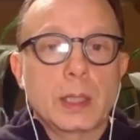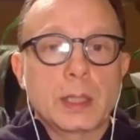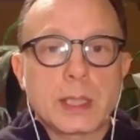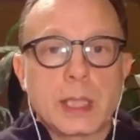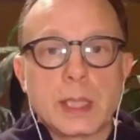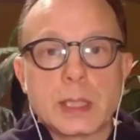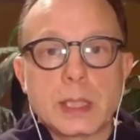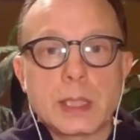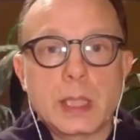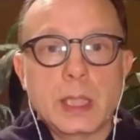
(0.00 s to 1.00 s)

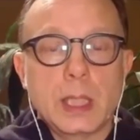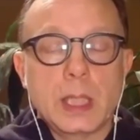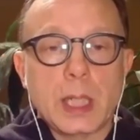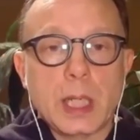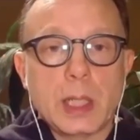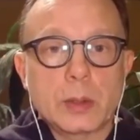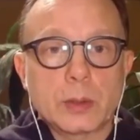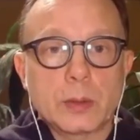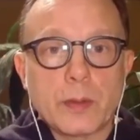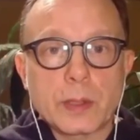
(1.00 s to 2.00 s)
Stacy and I,
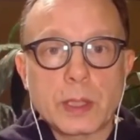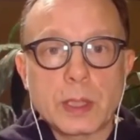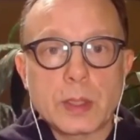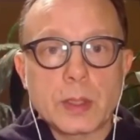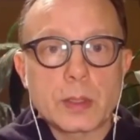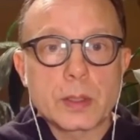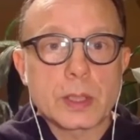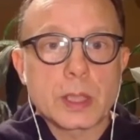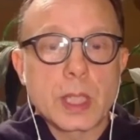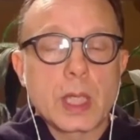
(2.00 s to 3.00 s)
two of our
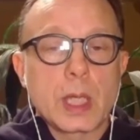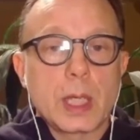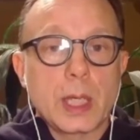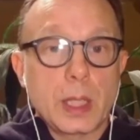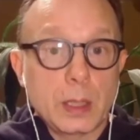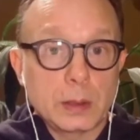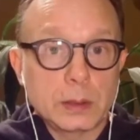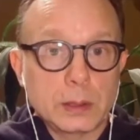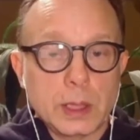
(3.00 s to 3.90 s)
teachers, held.